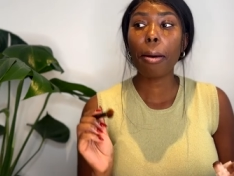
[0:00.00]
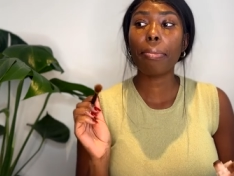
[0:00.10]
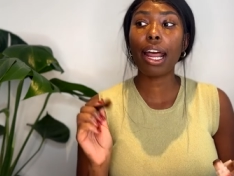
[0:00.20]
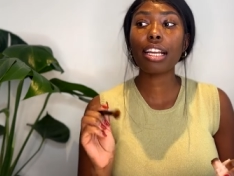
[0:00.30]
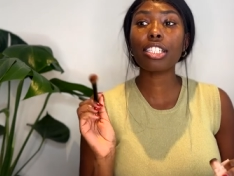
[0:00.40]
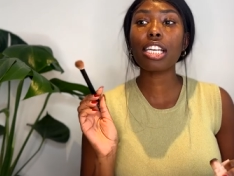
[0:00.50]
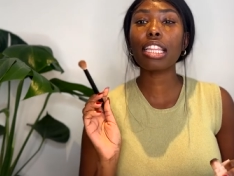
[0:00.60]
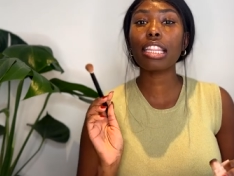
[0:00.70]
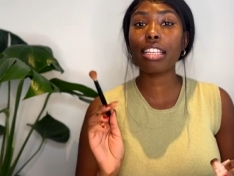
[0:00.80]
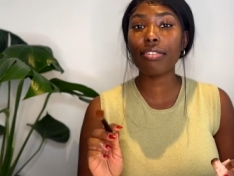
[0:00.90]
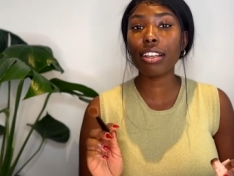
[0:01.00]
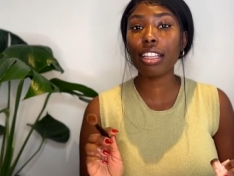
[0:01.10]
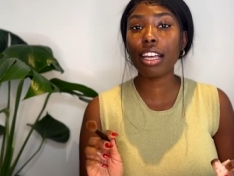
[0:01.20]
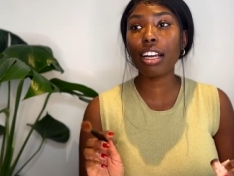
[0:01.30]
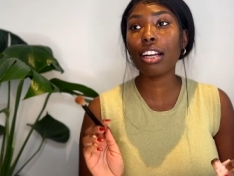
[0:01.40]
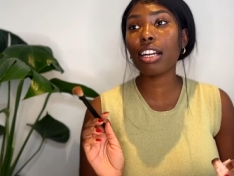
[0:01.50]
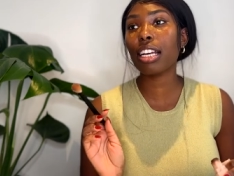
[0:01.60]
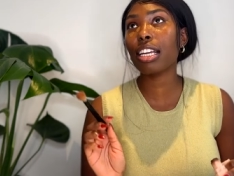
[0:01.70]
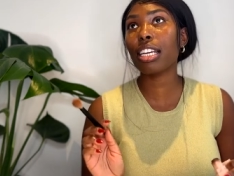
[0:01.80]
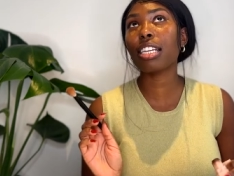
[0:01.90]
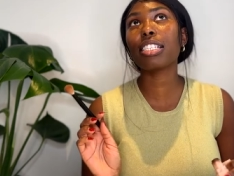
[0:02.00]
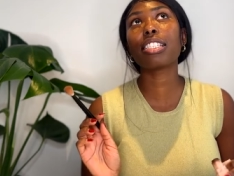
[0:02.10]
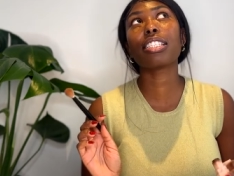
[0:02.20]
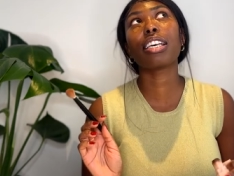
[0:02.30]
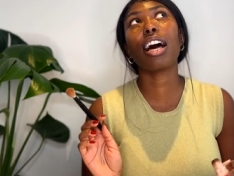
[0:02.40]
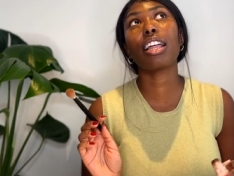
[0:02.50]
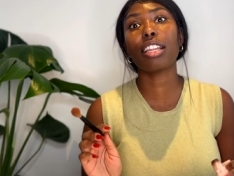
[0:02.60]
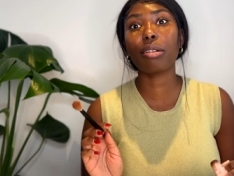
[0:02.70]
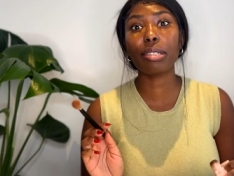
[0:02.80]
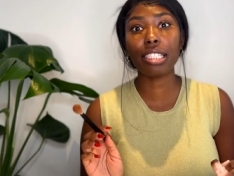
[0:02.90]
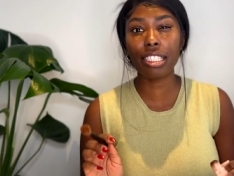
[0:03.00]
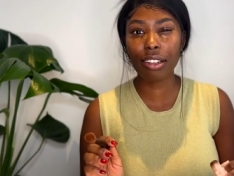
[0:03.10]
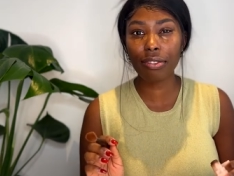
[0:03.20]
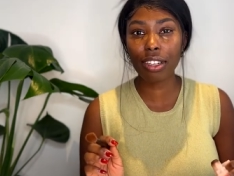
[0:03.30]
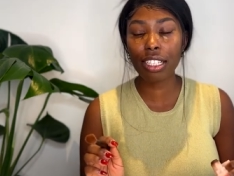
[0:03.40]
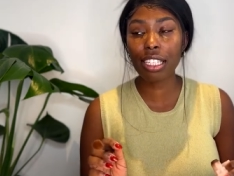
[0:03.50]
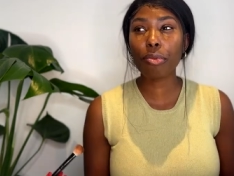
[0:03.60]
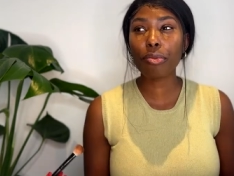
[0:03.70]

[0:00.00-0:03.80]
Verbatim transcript: But actually living there is a little bit different.